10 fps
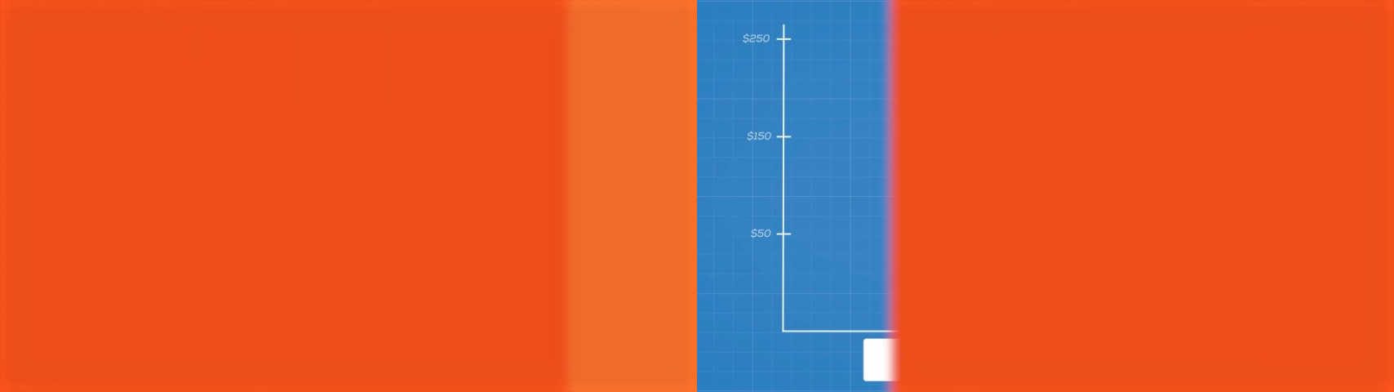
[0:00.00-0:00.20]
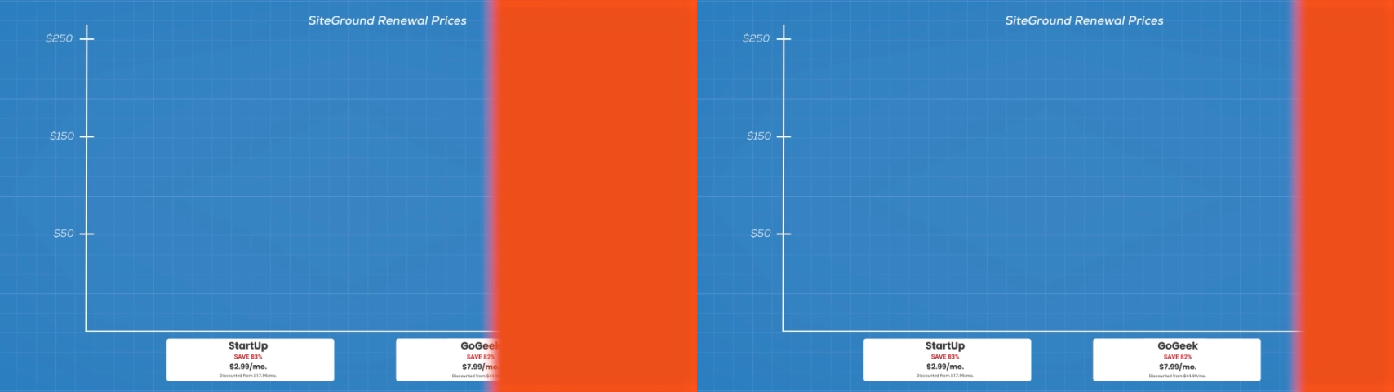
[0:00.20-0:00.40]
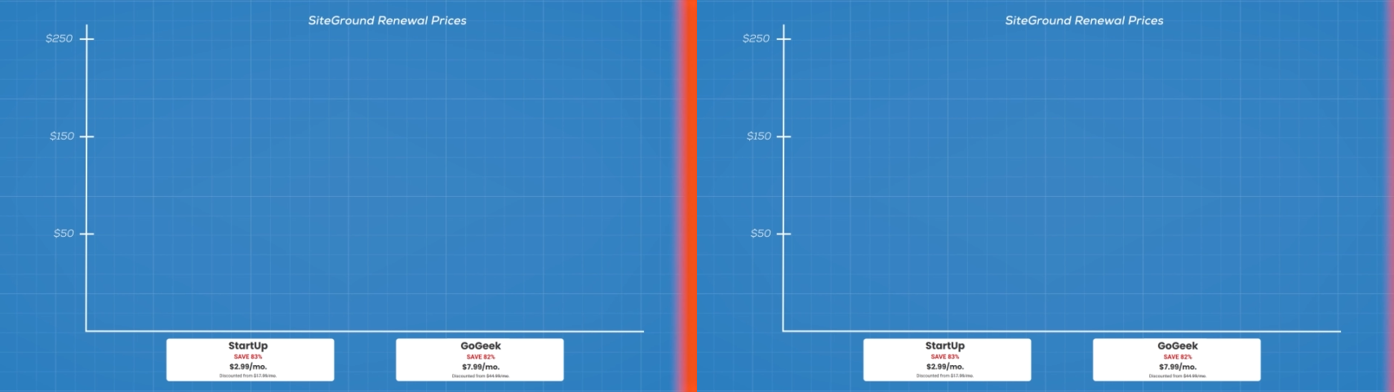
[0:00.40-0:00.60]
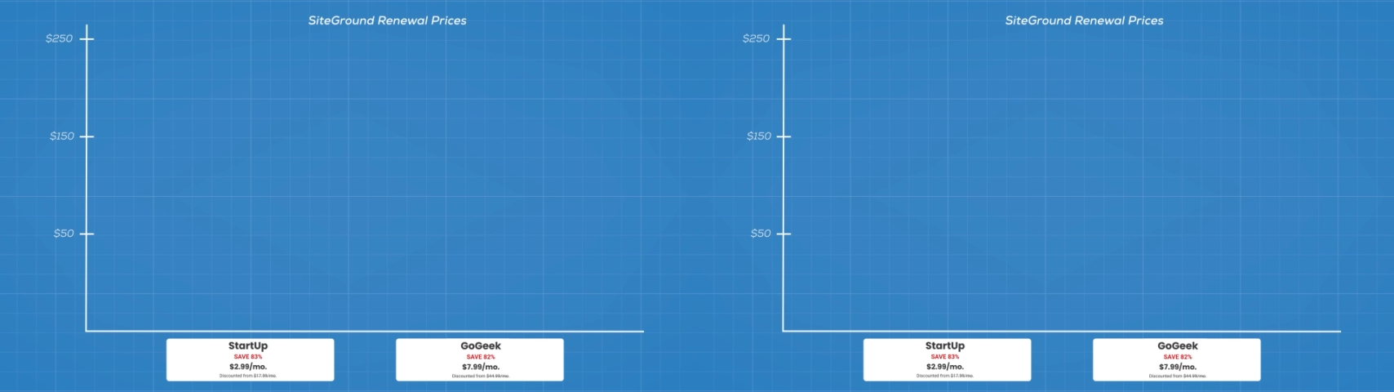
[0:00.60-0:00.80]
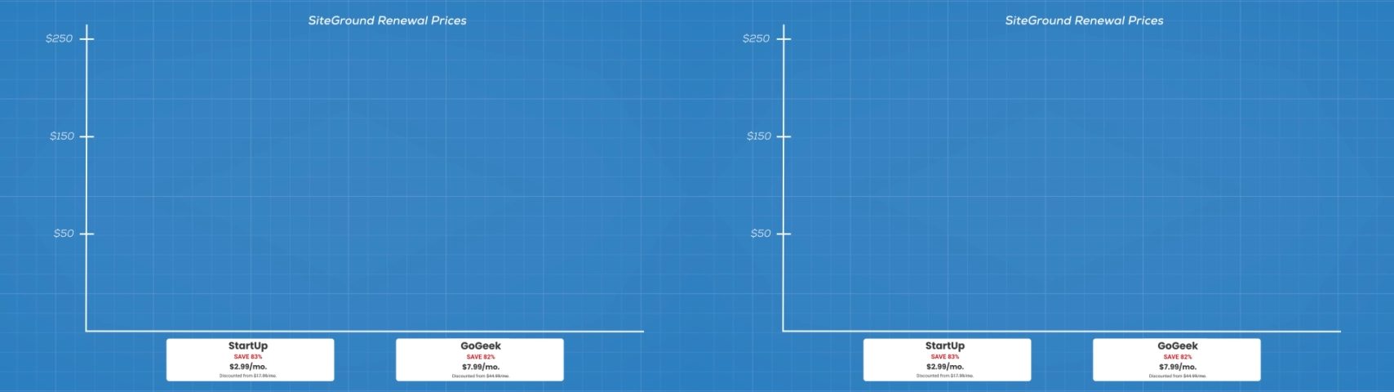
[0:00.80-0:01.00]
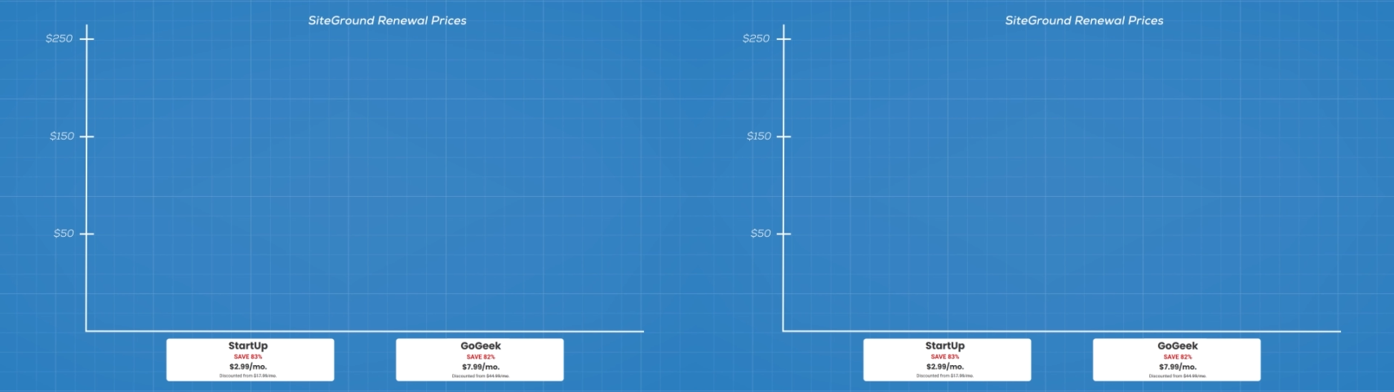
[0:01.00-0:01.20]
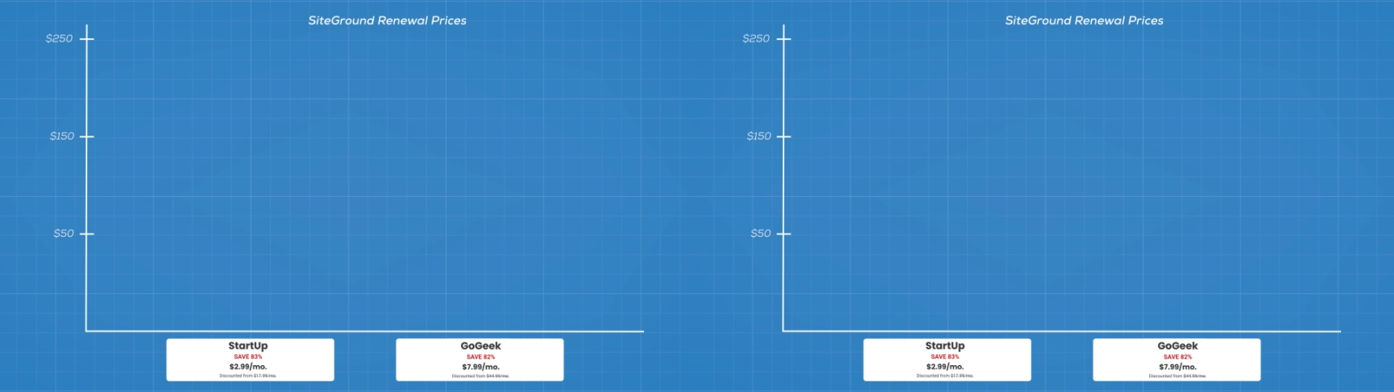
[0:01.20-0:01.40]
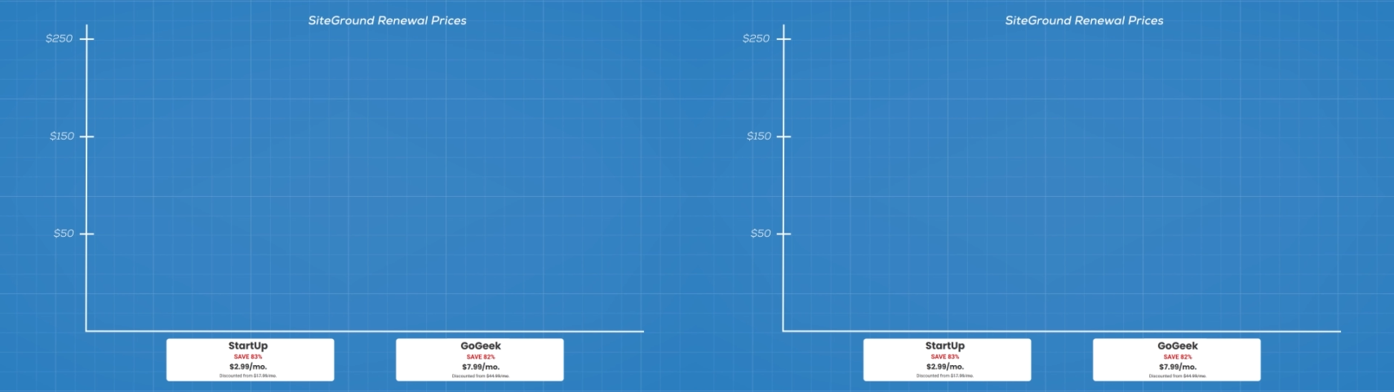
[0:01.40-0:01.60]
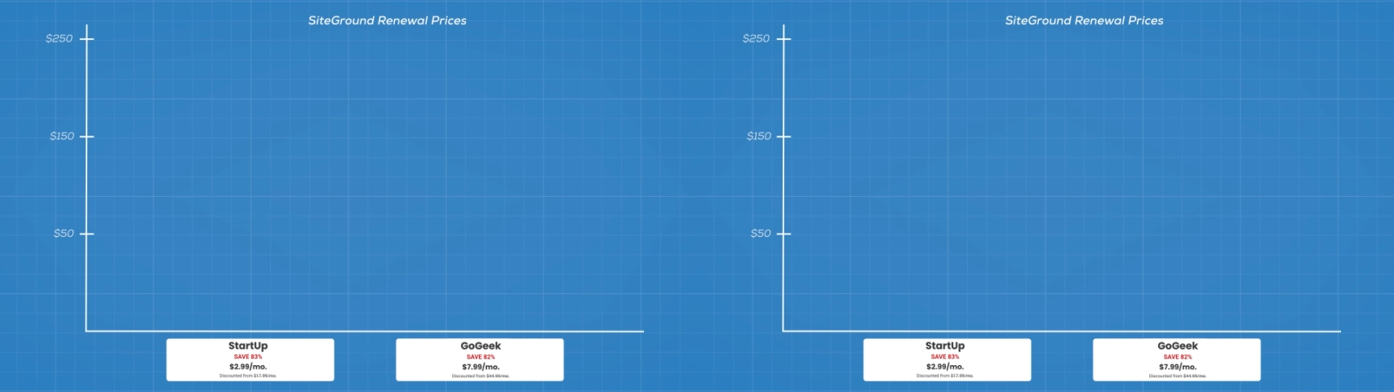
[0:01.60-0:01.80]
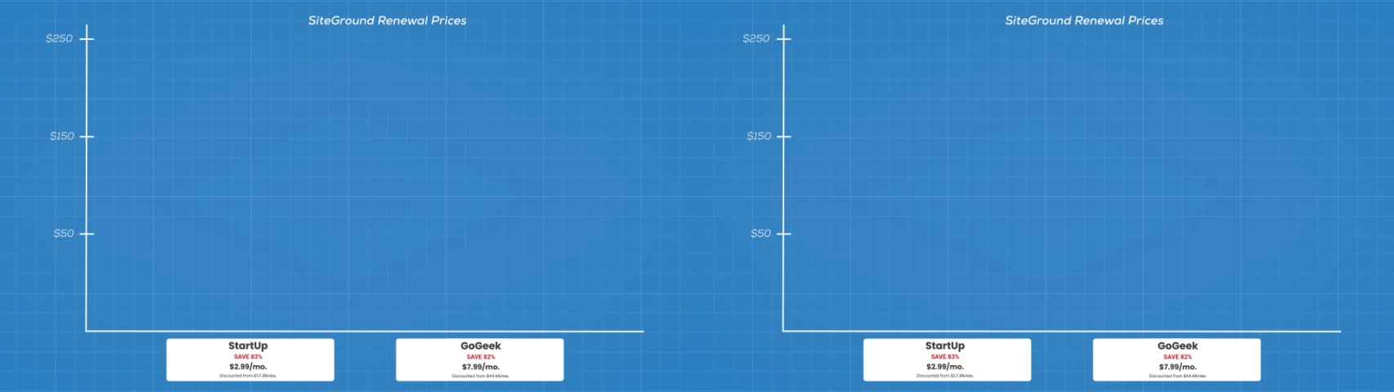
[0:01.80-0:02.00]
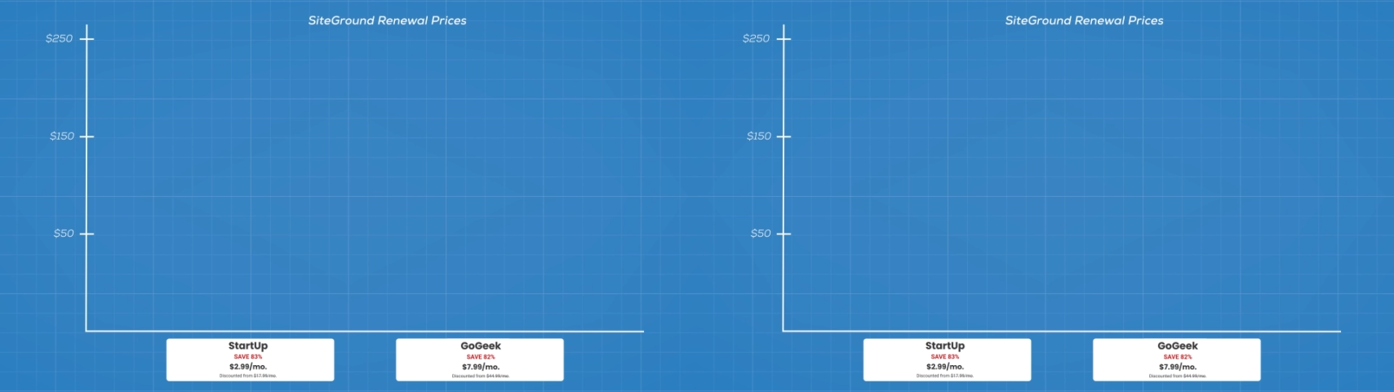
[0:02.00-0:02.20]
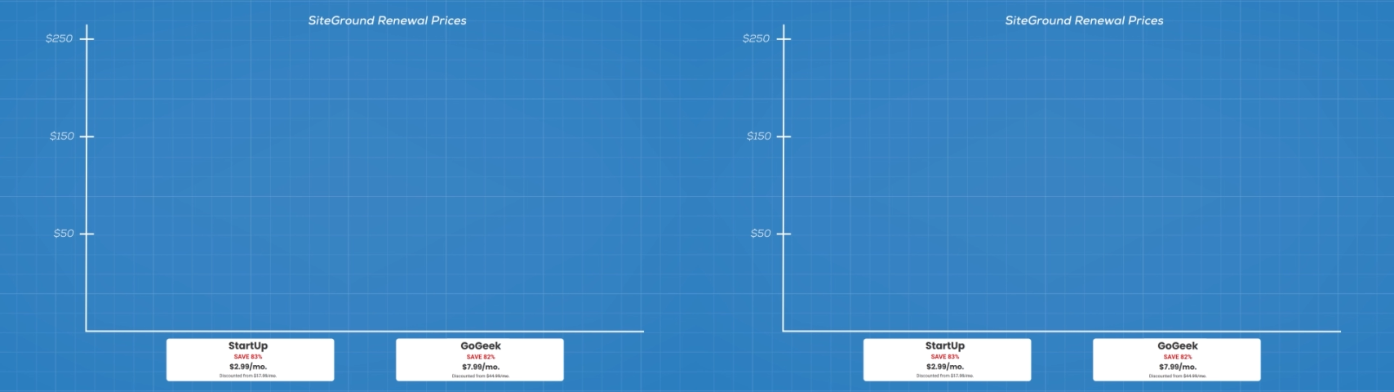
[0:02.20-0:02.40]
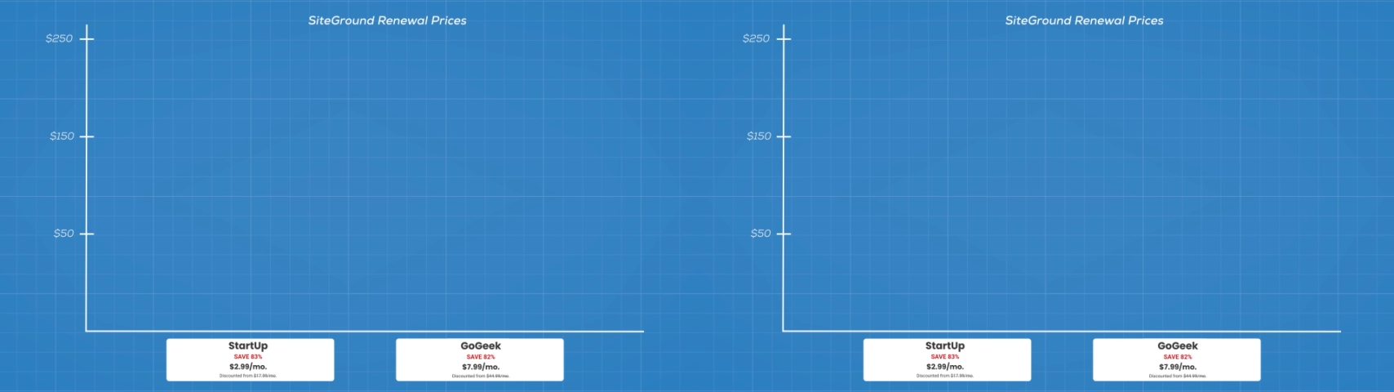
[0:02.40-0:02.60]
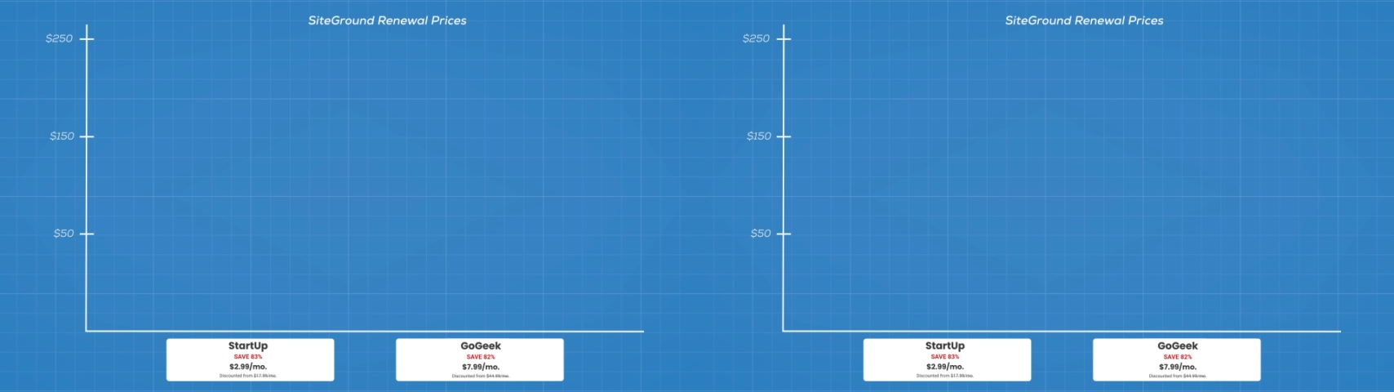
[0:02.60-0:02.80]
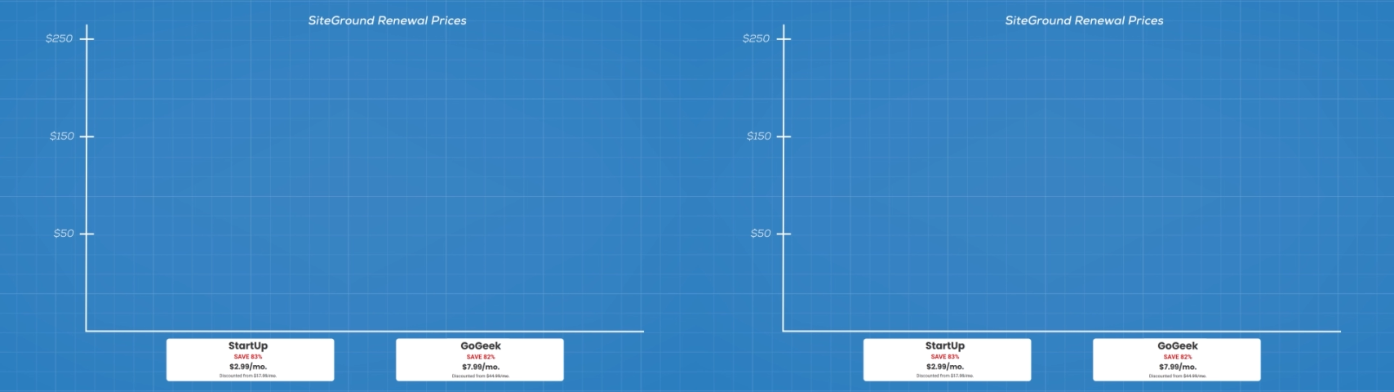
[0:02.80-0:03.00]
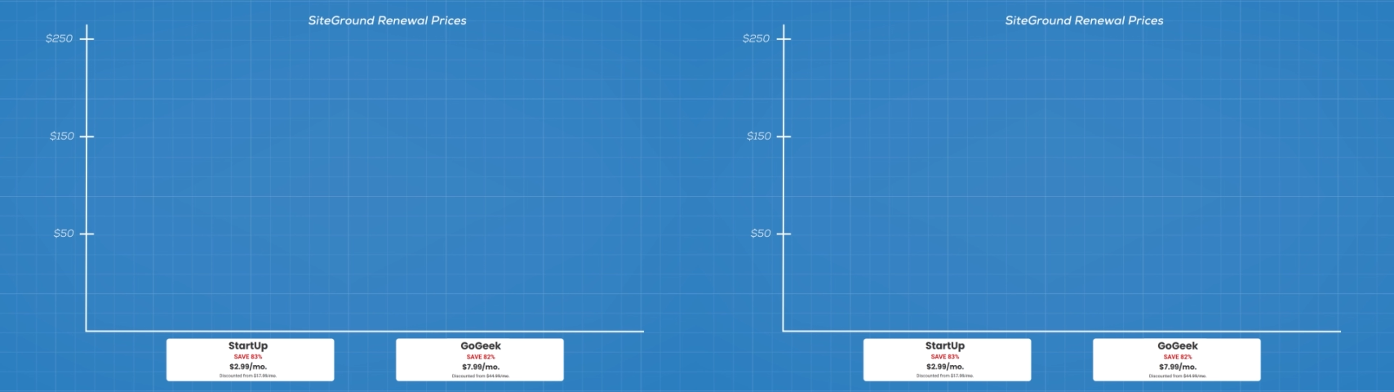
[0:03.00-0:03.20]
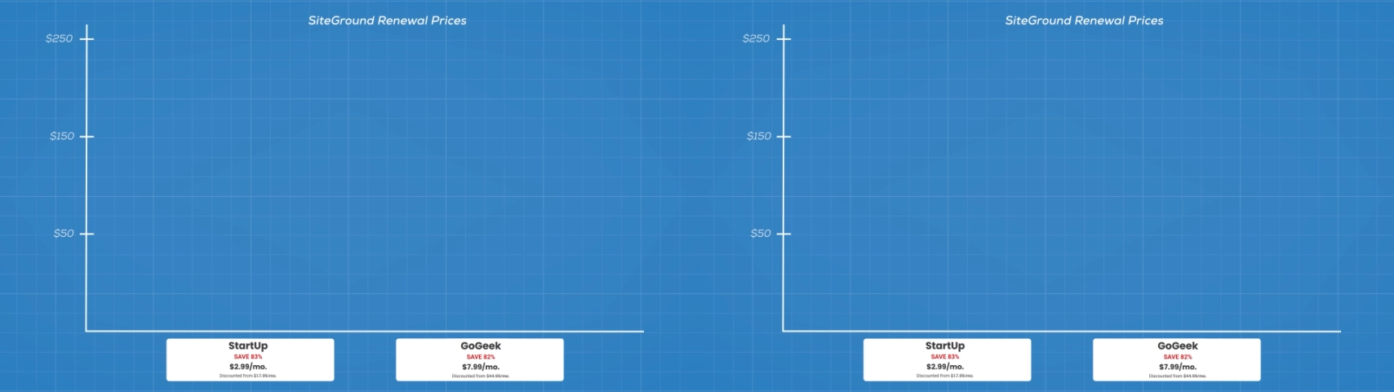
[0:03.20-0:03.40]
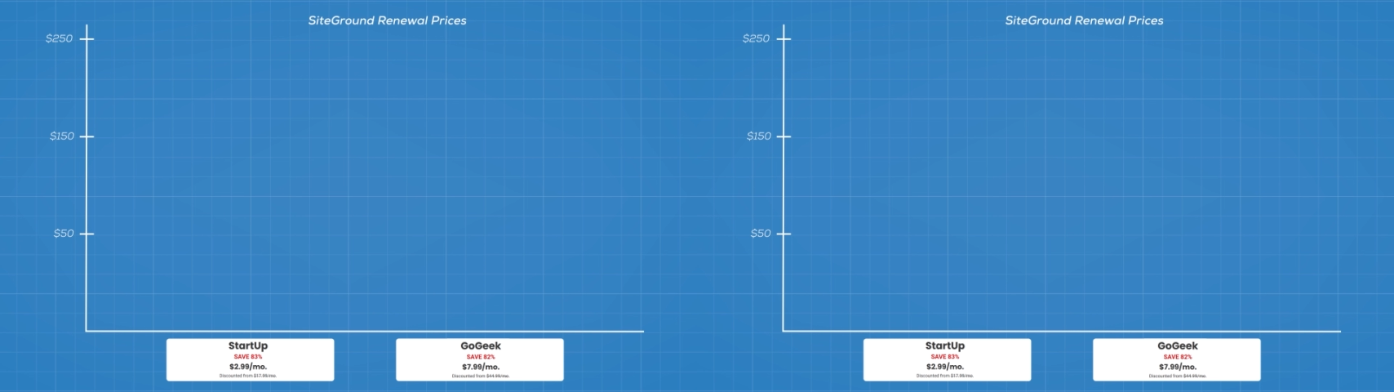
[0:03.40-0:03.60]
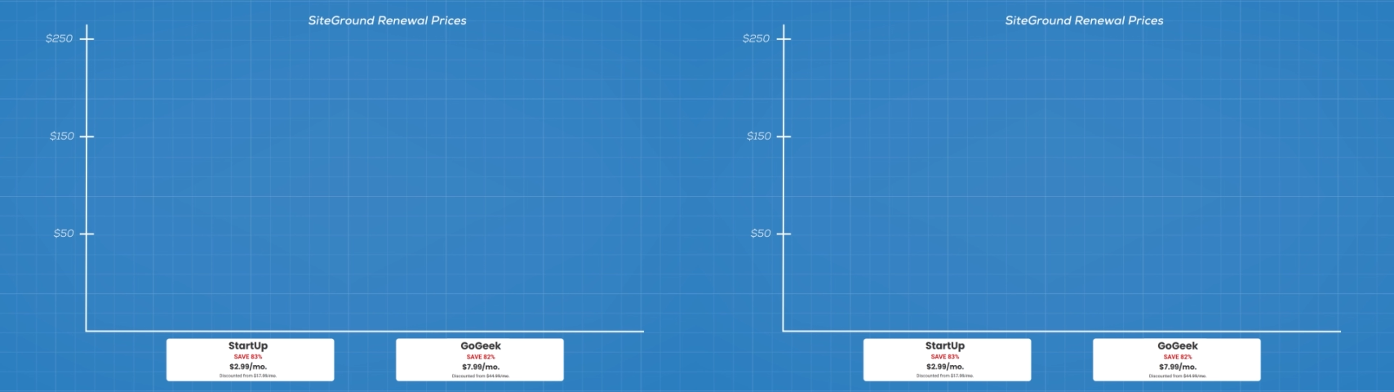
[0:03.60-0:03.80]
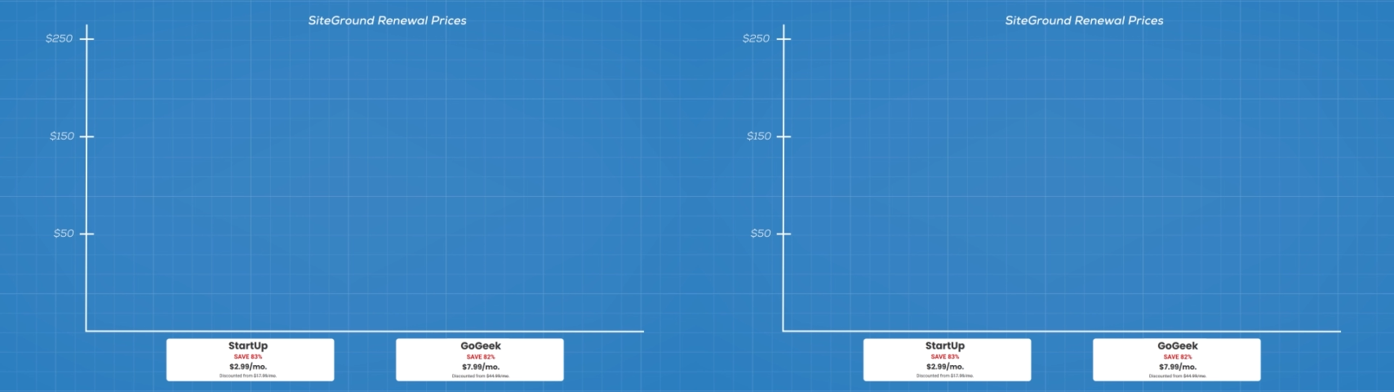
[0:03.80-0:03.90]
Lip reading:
No face is visible, so there are no lips to read.